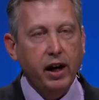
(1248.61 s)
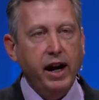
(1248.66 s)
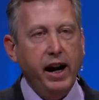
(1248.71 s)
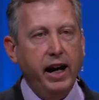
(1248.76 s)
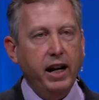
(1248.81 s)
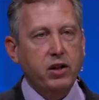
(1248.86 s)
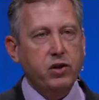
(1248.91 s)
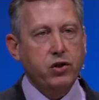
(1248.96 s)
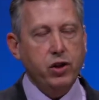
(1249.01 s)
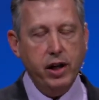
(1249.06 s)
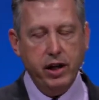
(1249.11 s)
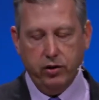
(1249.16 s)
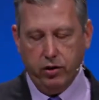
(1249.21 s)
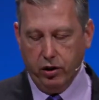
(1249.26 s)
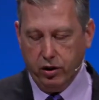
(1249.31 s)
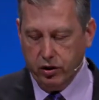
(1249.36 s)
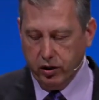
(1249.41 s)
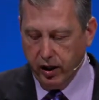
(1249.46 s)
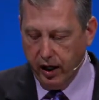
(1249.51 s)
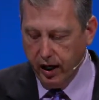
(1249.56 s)
And as Jesus
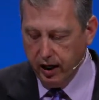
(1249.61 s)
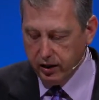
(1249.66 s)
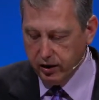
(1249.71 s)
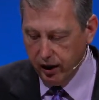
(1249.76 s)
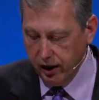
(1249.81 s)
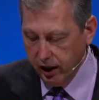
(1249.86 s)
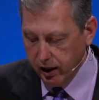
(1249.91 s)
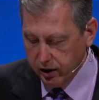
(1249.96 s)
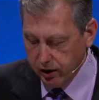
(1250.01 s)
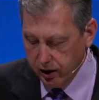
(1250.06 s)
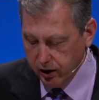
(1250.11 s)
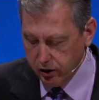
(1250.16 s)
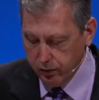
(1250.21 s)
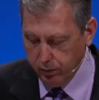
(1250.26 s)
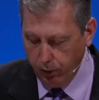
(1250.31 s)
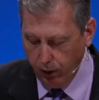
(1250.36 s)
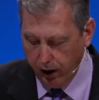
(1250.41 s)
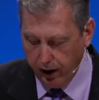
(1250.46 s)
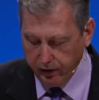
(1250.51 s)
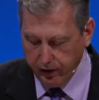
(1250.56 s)
says, it is his
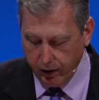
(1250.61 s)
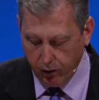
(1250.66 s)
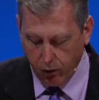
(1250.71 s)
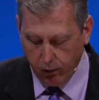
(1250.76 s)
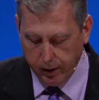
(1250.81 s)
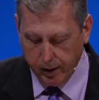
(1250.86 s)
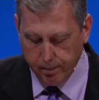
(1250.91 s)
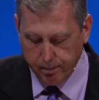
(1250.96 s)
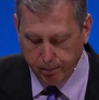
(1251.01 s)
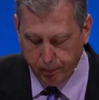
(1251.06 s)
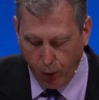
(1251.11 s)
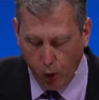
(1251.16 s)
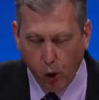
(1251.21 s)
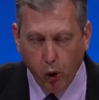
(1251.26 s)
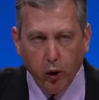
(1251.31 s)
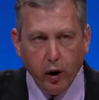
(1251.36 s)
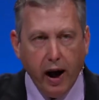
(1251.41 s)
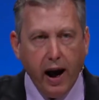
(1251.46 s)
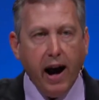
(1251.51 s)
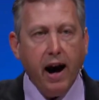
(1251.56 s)
blood that will be
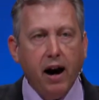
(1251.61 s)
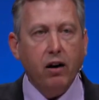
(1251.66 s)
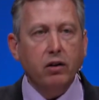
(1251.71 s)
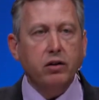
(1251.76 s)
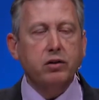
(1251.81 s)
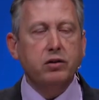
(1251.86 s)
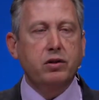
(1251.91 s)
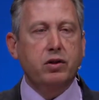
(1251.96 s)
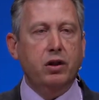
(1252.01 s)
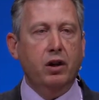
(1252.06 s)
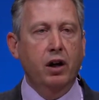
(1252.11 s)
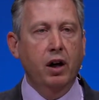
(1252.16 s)
poured out,